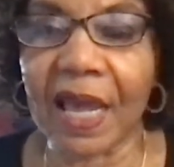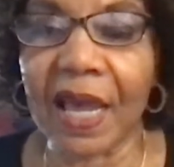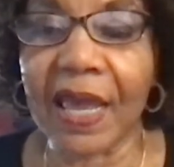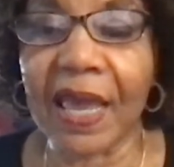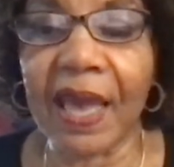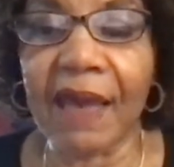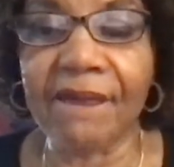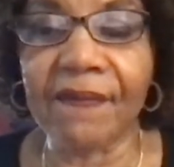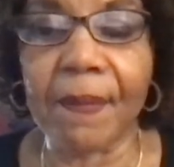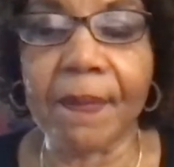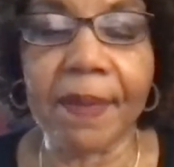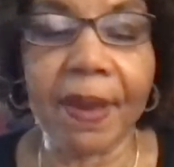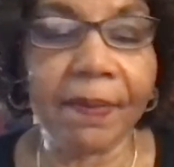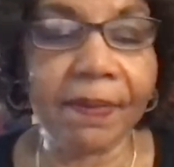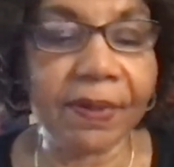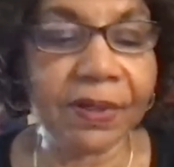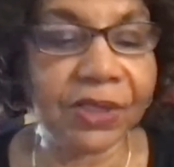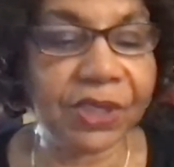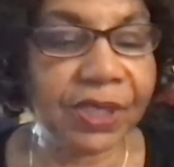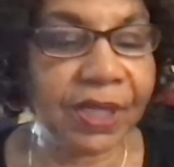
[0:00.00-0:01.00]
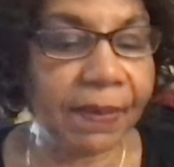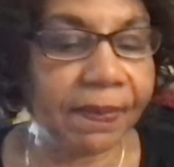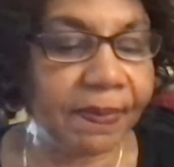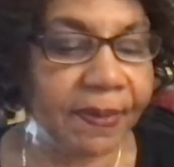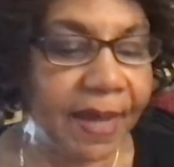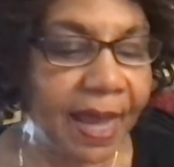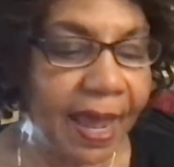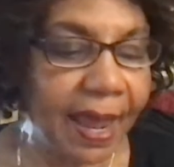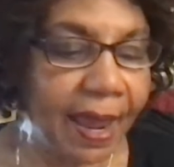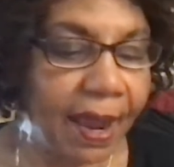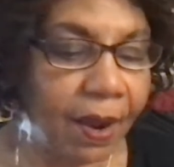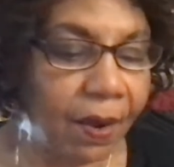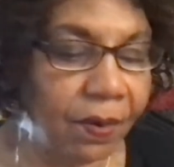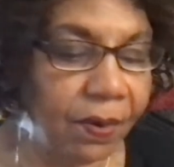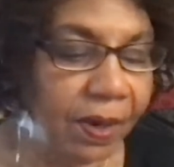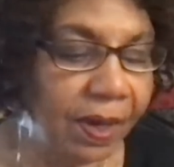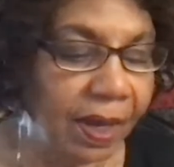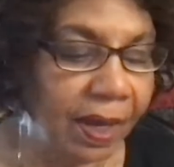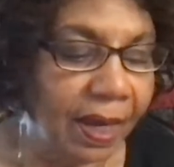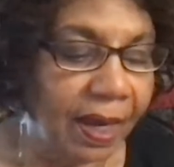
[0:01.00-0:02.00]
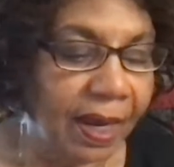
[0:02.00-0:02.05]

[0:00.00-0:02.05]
I have a membership now.